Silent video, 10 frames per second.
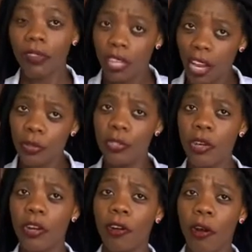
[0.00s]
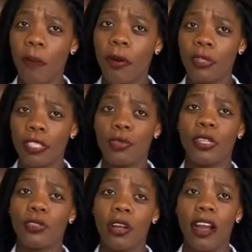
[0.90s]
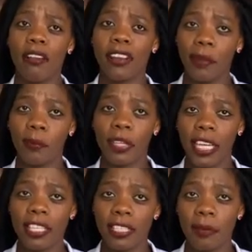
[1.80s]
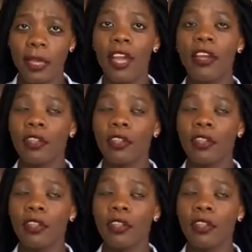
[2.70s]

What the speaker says: how do you go about it when you have hypoglycemia?